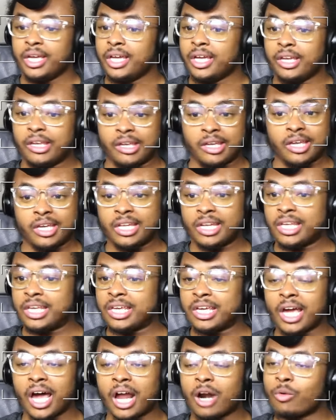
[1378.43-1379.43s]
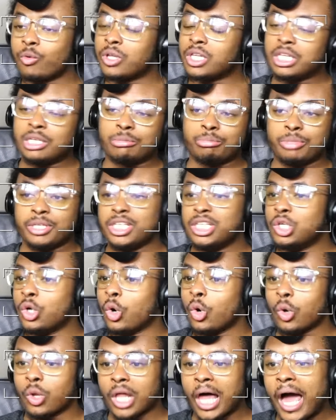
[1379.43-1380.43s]
and ain't got to really be
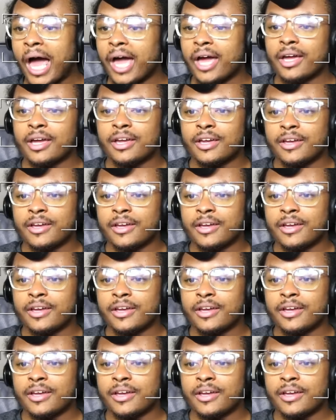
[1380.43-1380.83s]
all that,